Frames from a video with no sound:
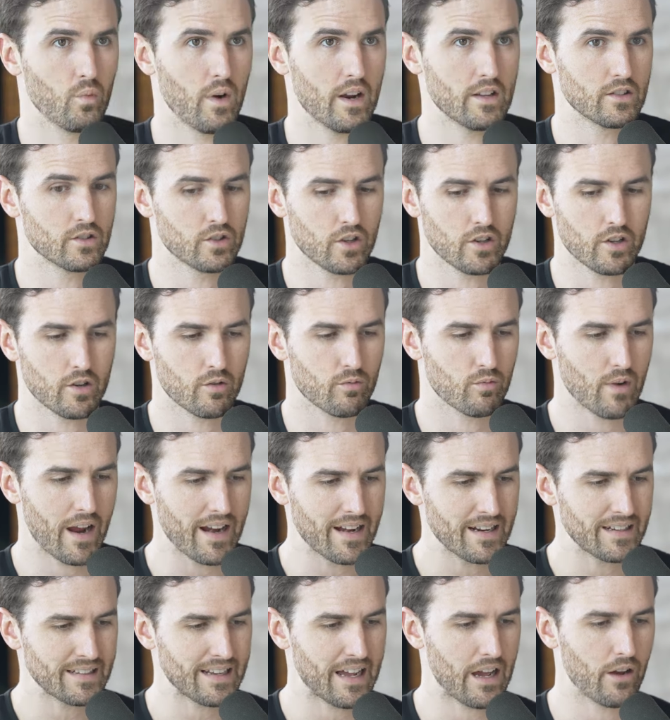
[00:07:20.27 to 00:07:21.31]
right? So you're
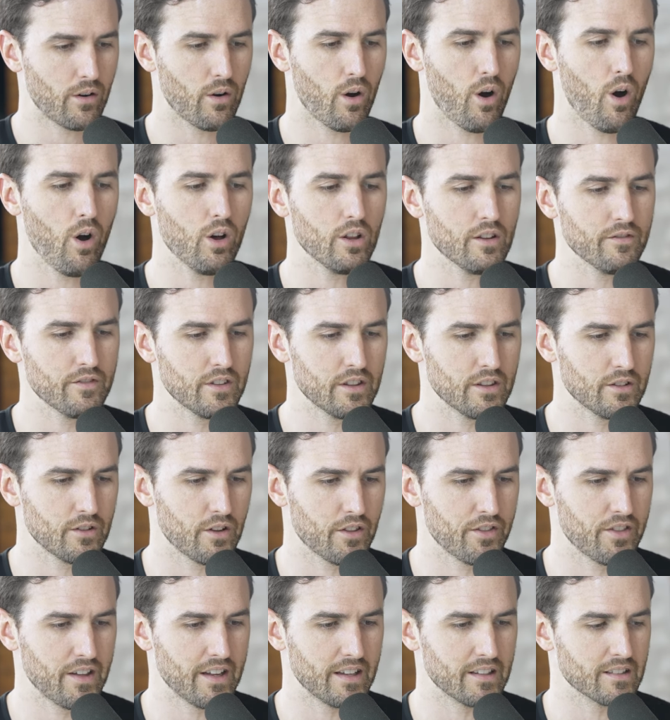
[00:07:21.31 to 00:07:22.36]
writing down all of the little
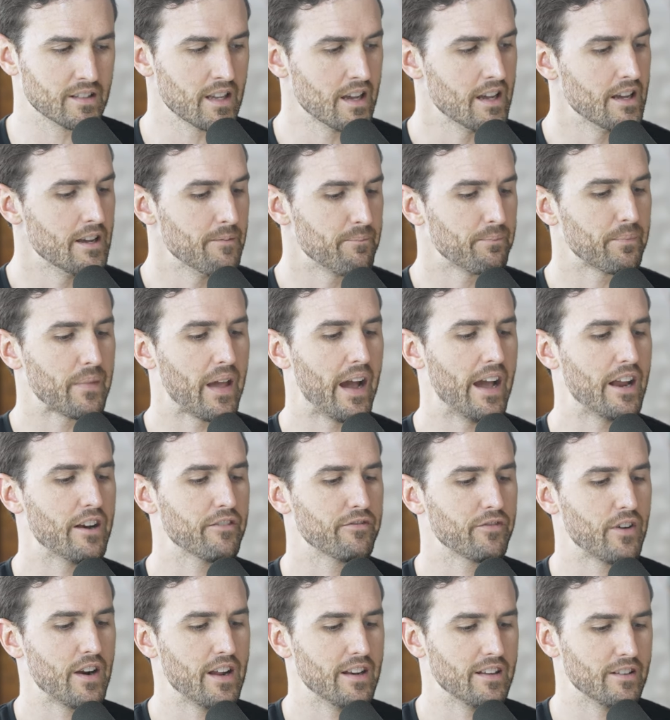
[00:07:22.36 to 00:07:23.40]
things. I had a
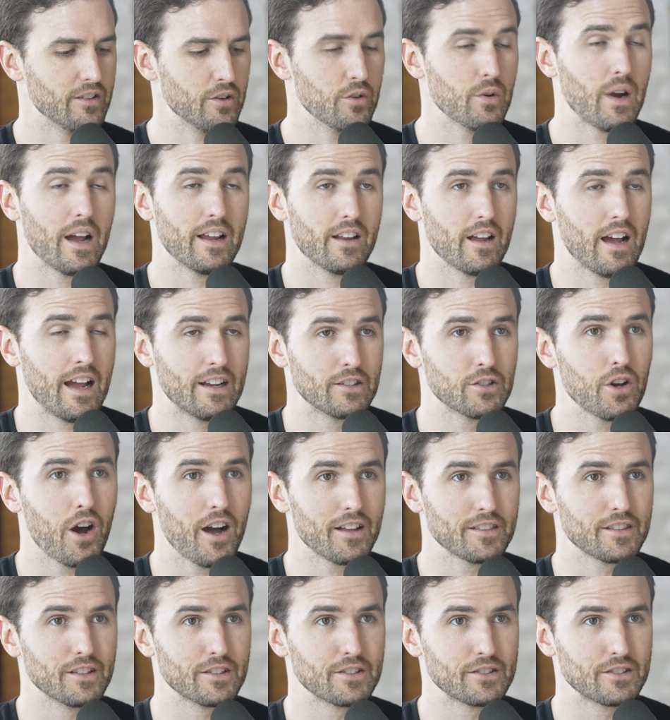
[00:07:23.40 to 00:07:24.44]
friend who I
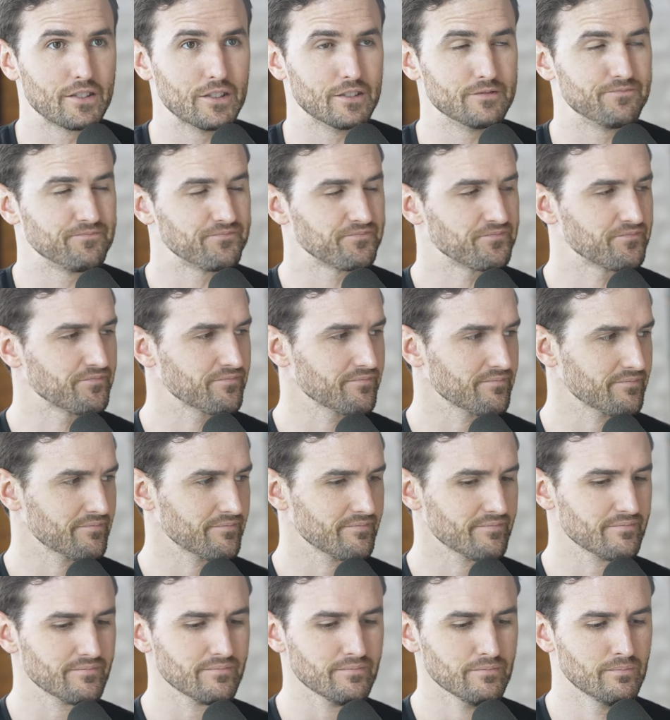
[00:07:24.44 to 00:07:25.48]
taught this to,
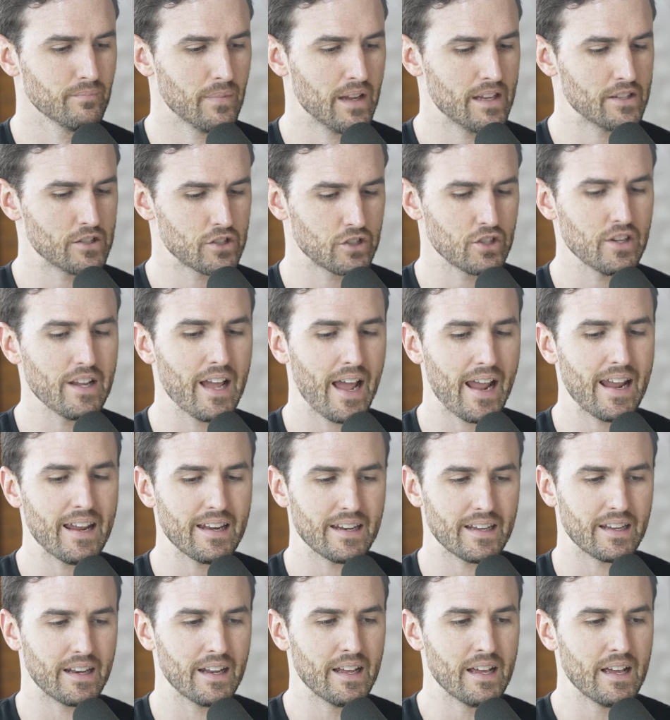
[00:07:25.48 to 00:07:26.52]
and she
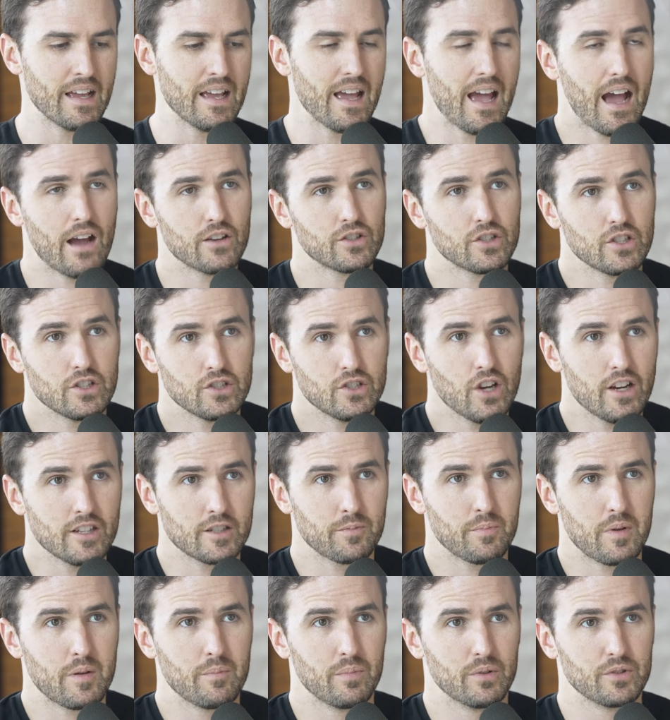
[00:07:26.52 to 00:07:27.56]
hated how she
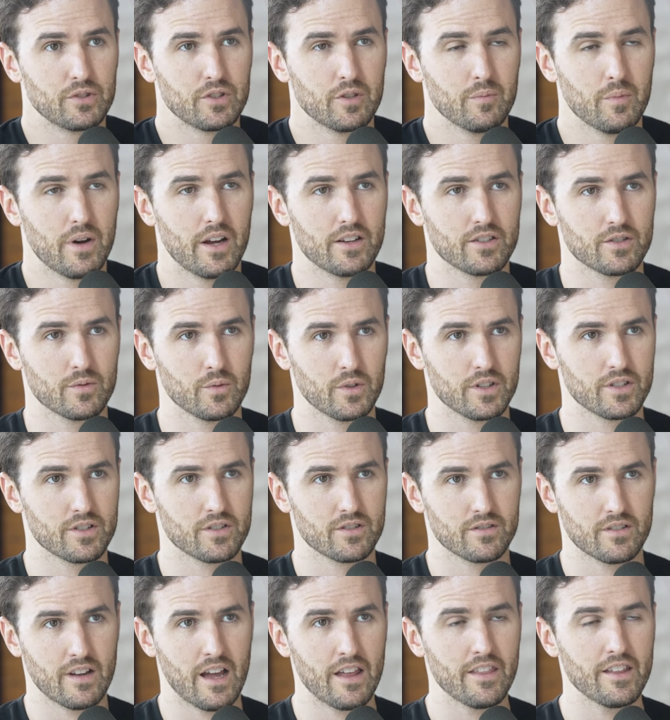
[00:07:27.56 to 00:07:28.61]
judged people too much,
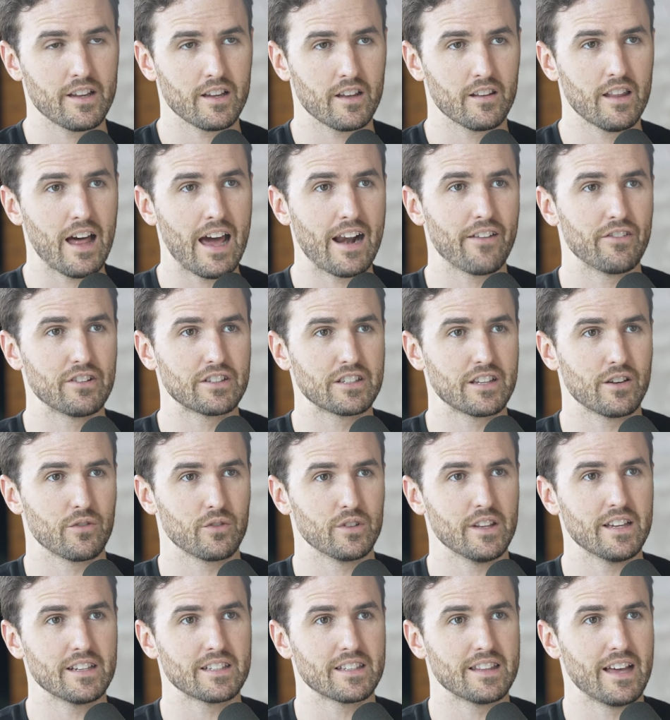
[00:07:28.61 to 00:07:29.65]
which I think a lot of us can
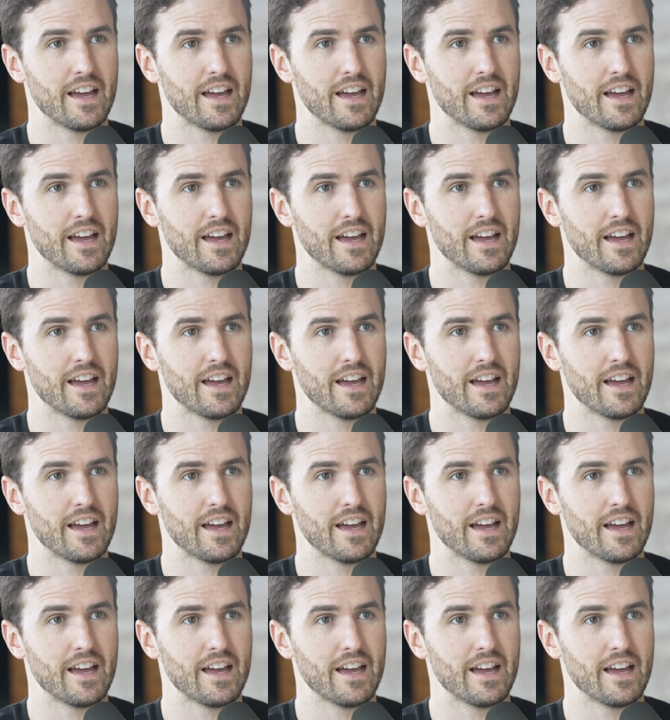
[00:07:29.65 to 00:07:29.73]
relate to